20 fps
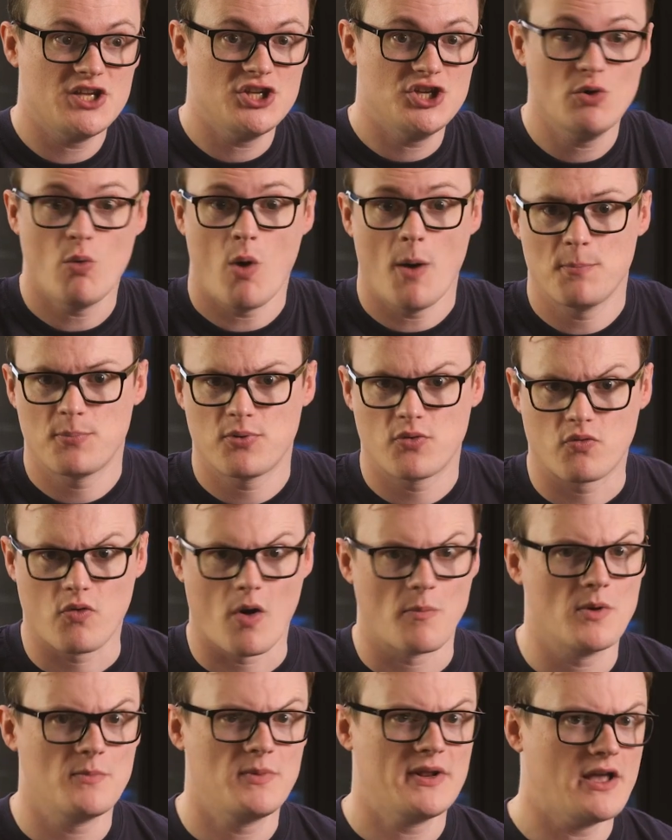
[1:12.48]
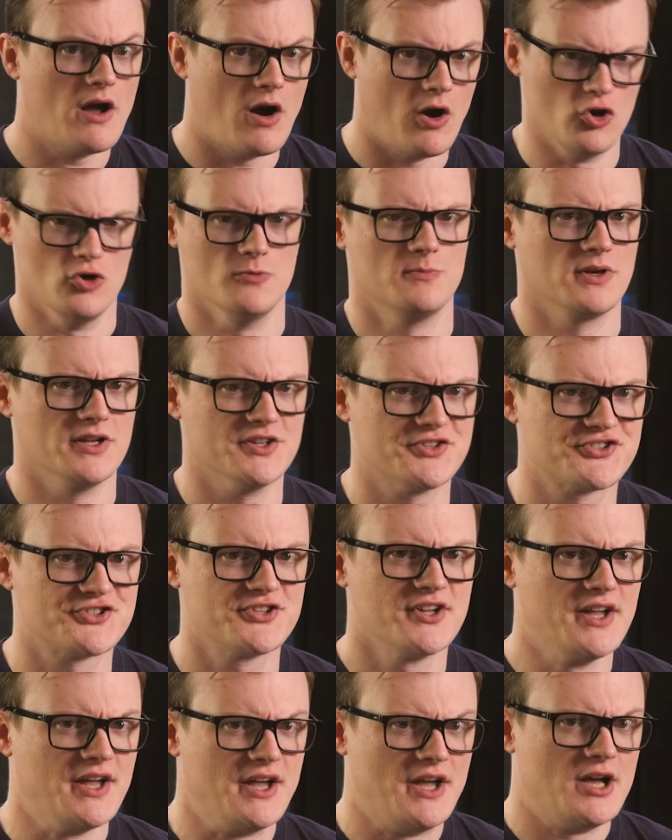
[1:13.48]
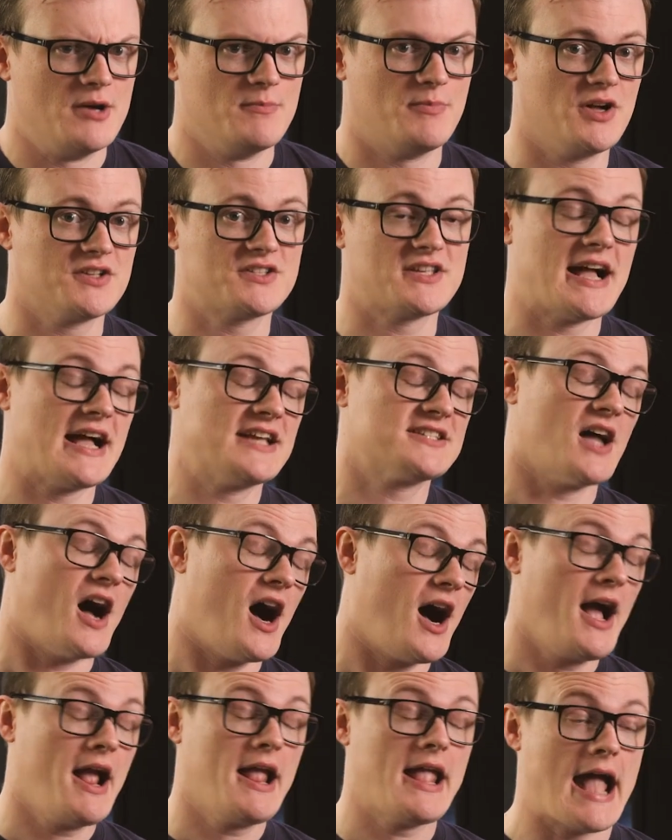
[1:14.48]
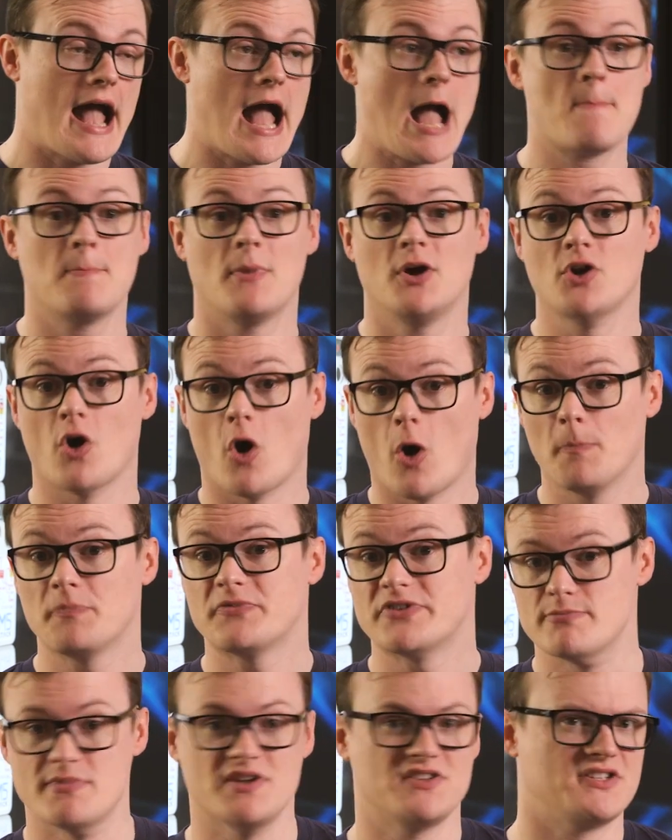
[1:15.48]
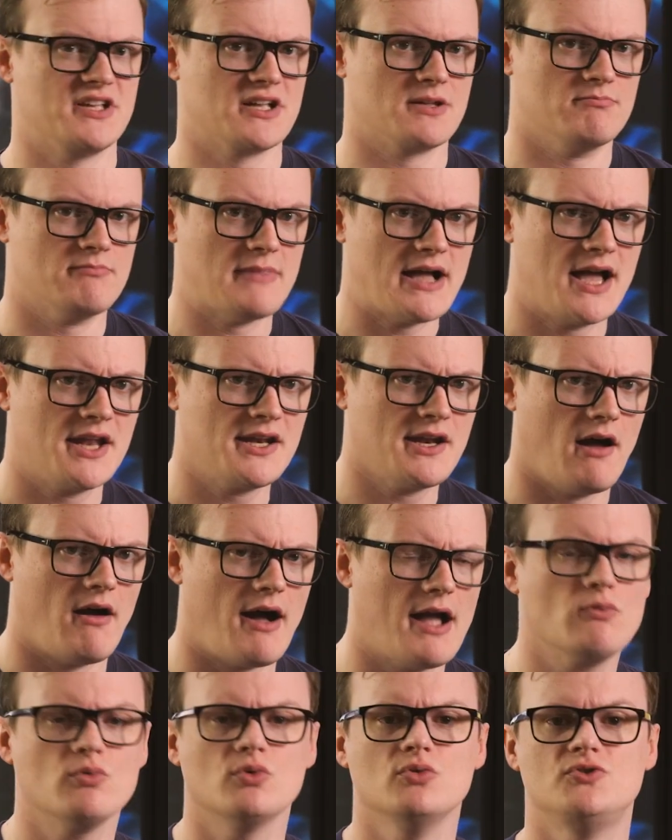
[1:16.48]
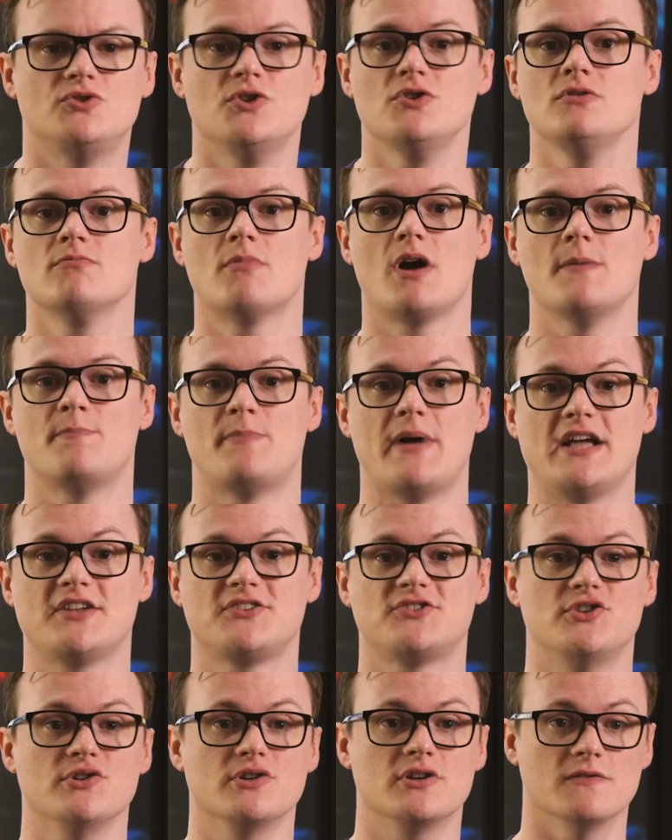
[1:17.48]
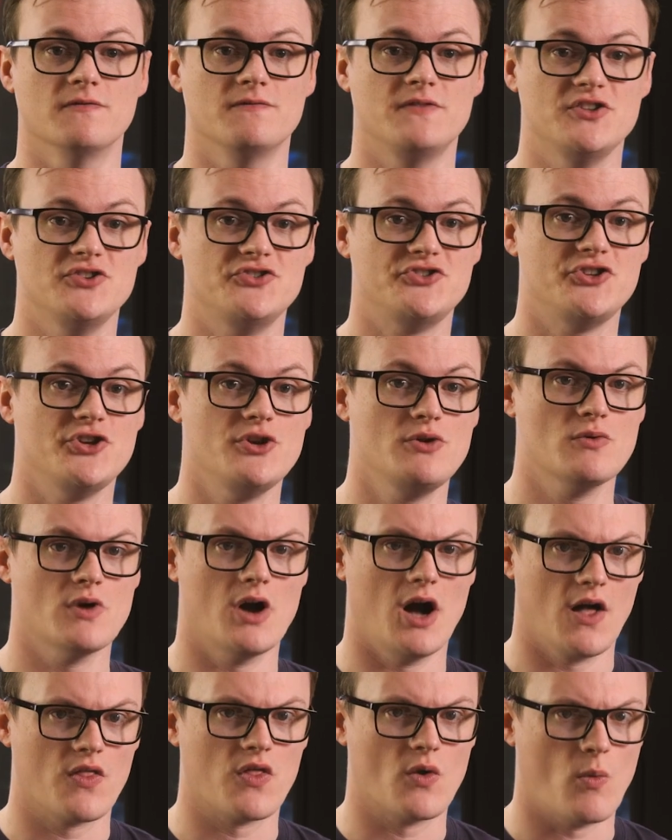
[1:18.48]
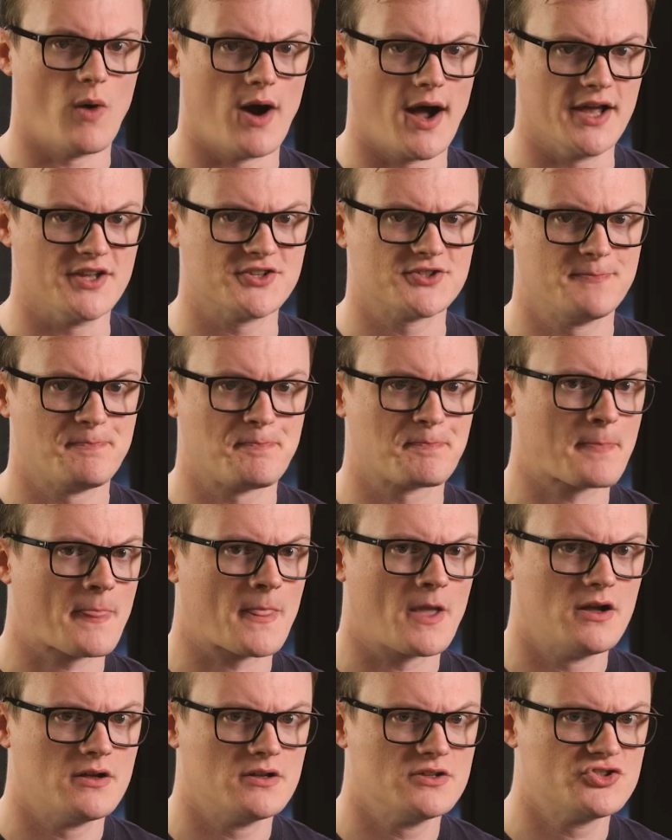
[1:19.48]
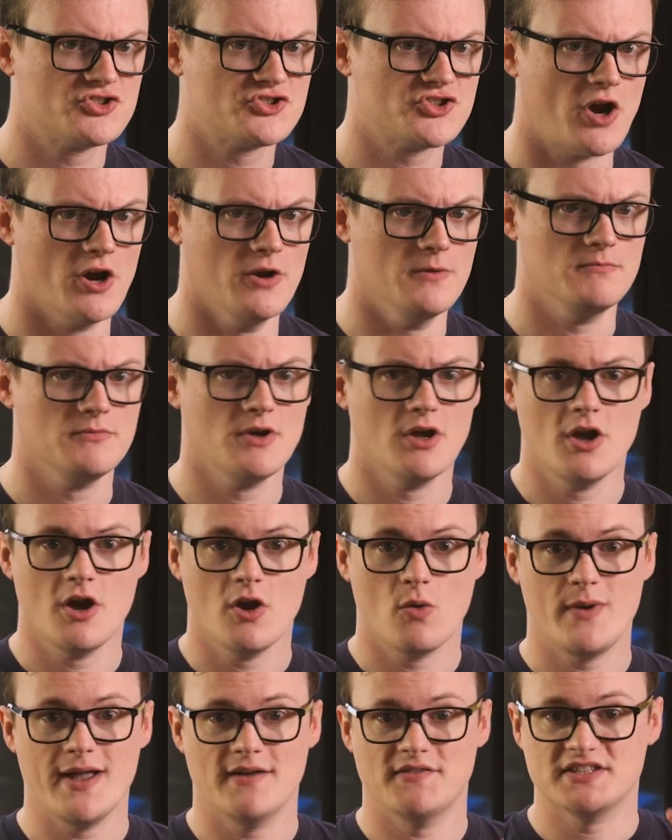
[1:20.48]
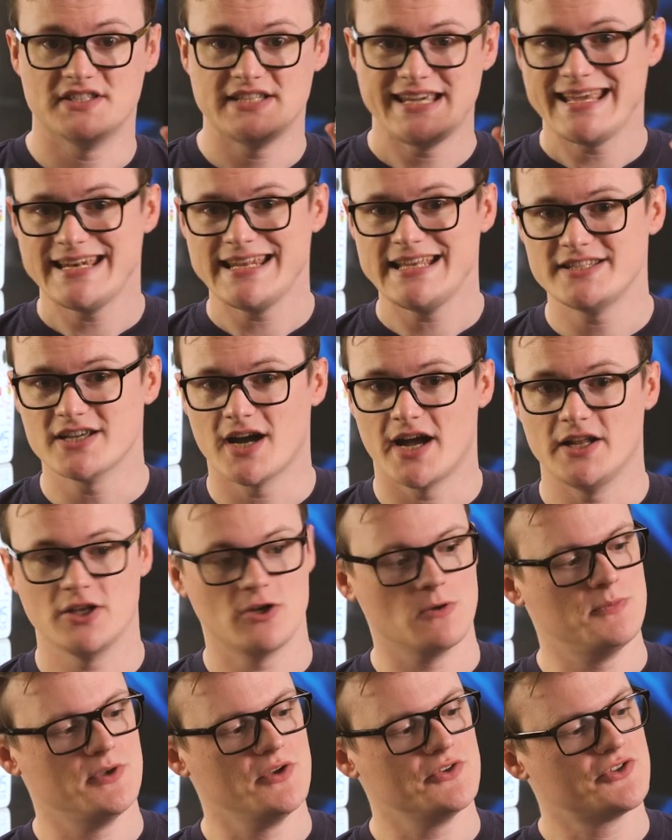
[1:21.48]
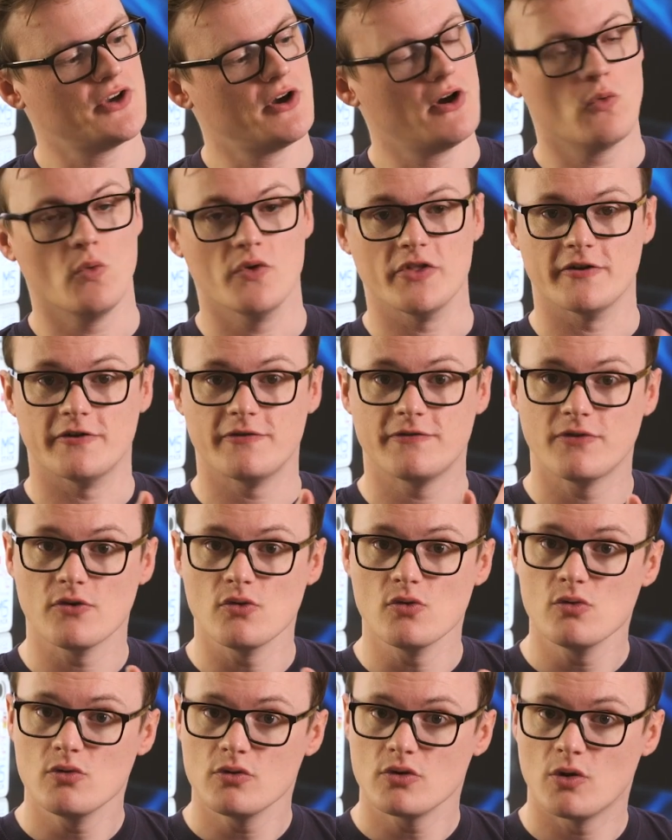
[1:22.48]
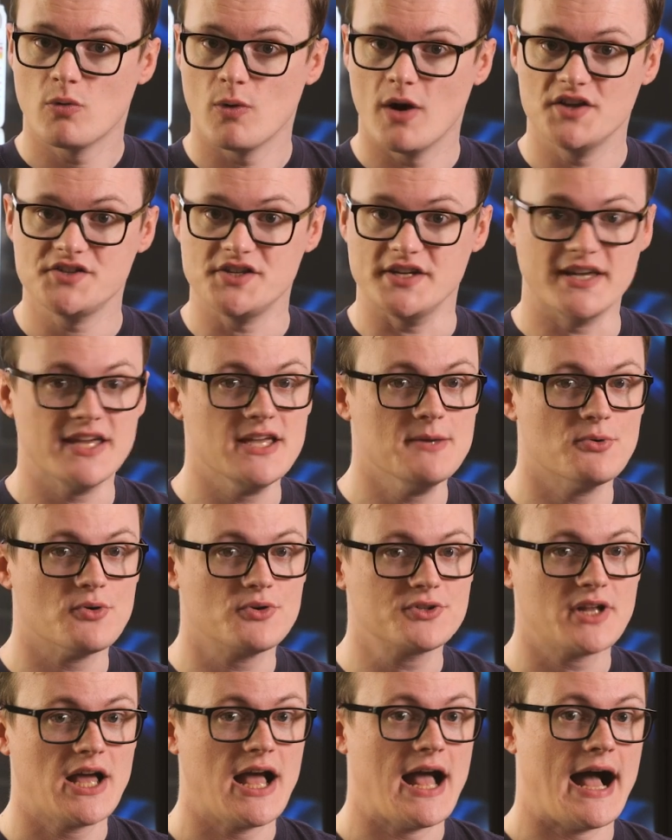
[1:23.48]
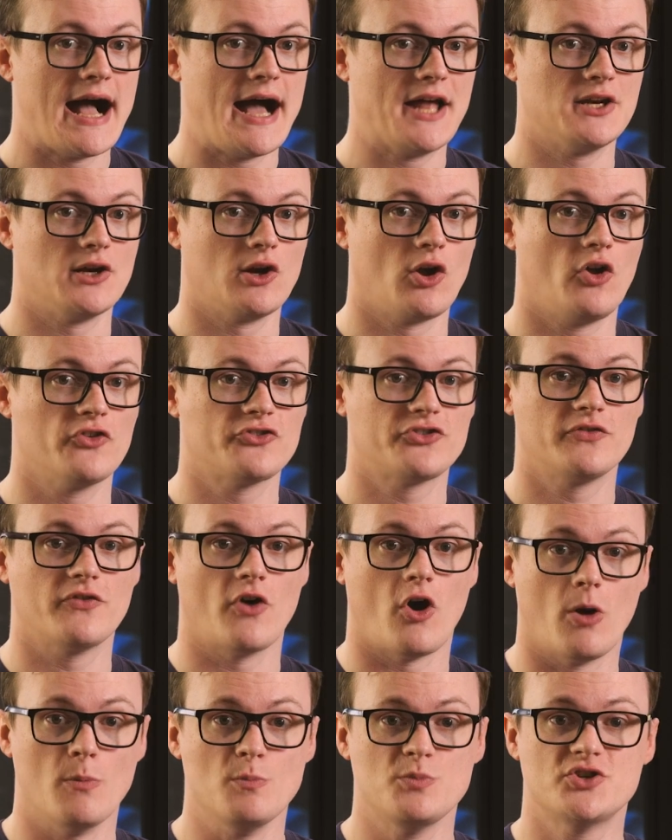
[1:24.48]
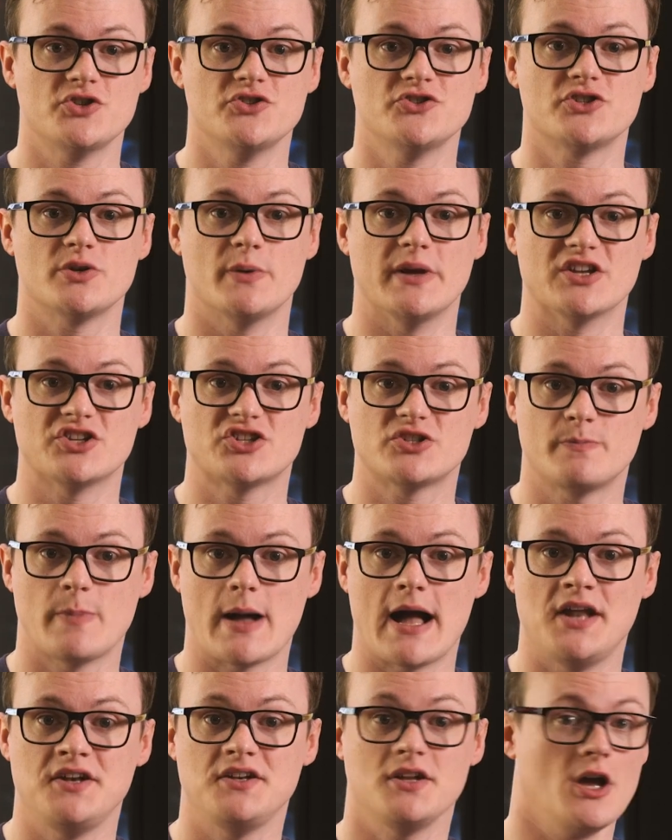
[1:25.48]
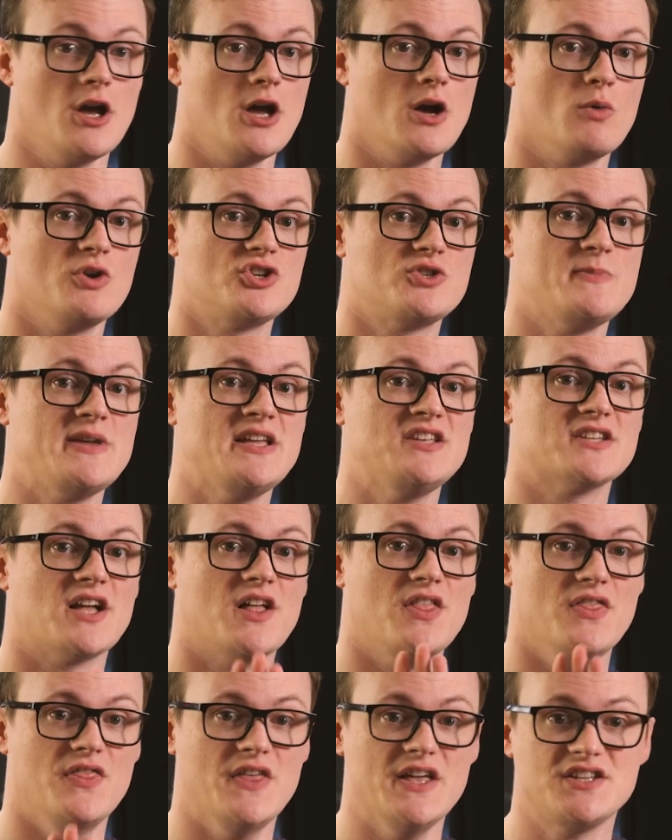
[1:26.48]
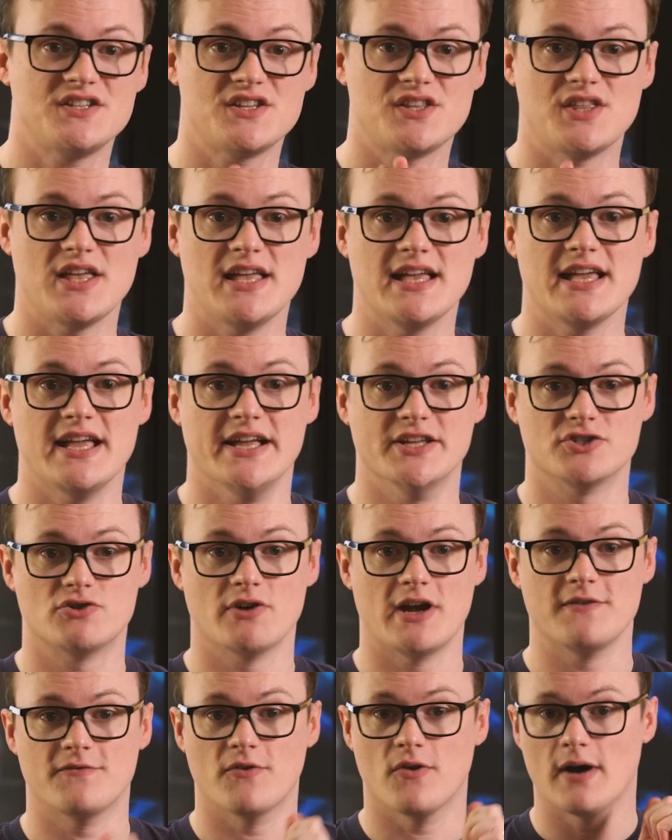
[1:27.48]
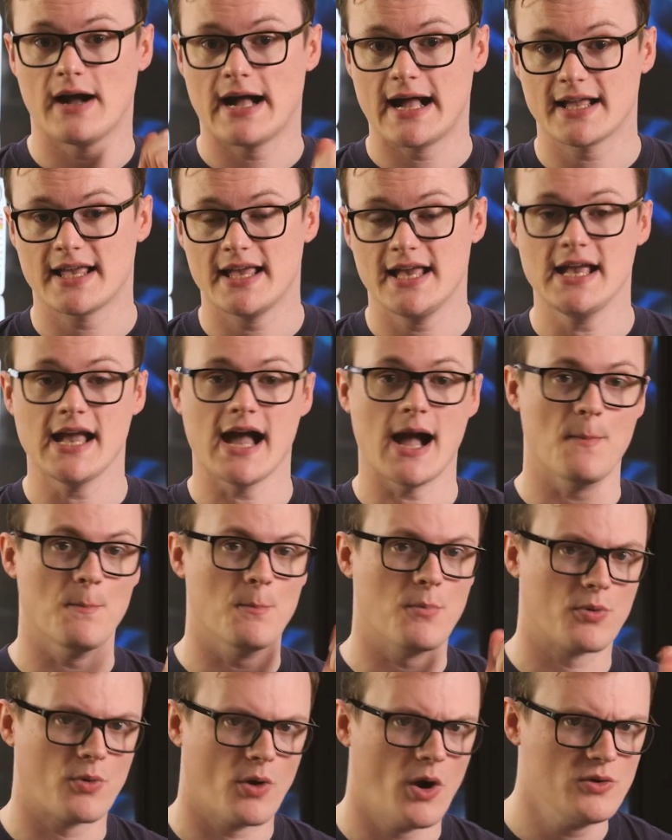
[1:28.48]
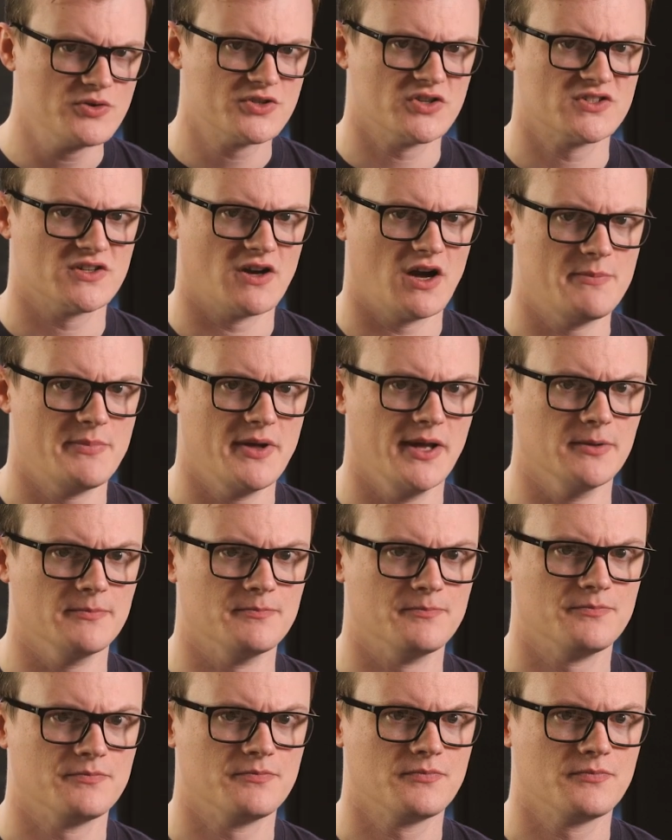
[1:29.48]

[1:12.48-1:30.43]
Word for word: you are probably hopeless. But as I am an optimistic man, I will do my best to convince you otherwise. So, we have a teeny tiny computer with a full QWERTY keyboard and lots of options to expand, which means that this thing is great for hacking and prototyping.